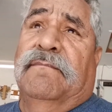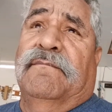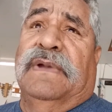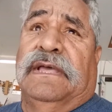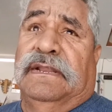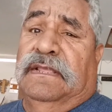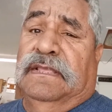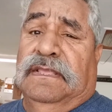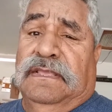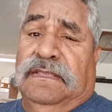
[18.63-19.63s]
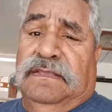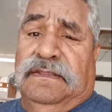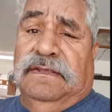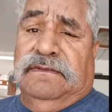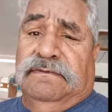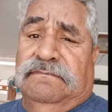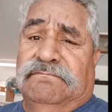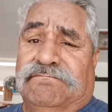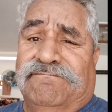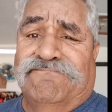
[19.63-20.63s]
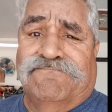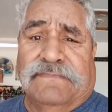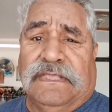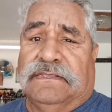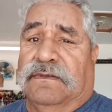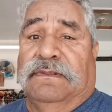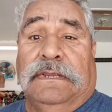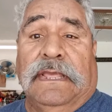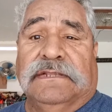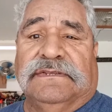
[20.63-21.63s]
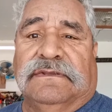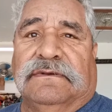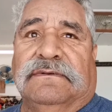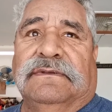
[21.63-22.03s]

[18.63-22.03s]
but, you know, it's only logical.